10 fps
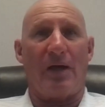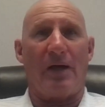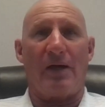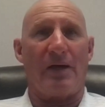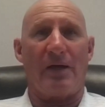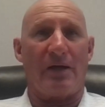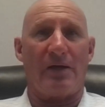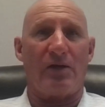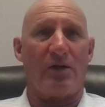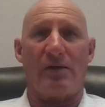
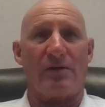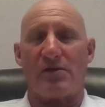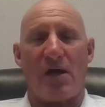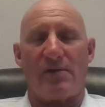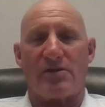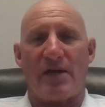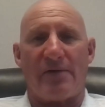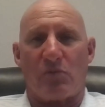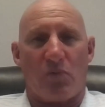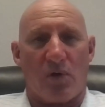there's not
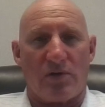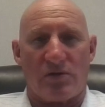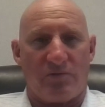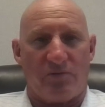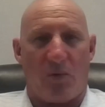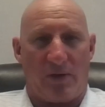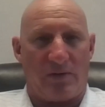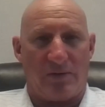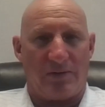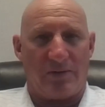even words for
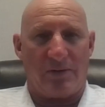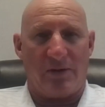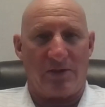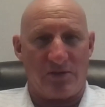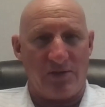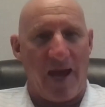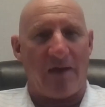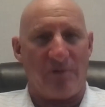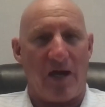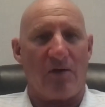it. It's
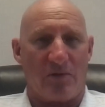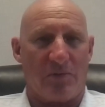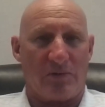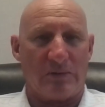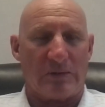that valuable.